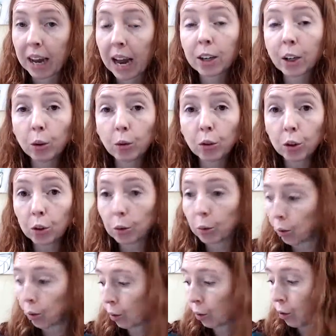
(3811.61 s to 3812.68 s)
And you do
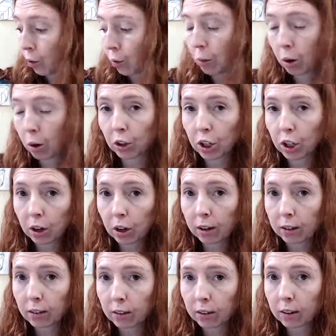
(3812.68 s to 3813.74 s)
through the group coaching
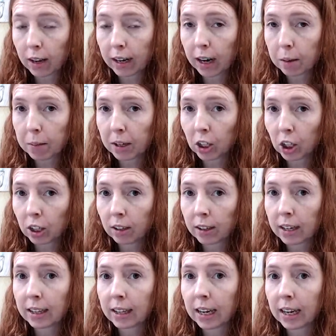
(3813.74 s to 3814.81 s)
calls, like I mentioned,
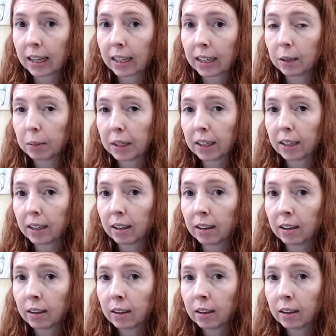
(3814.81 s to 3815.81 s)
and the unlimited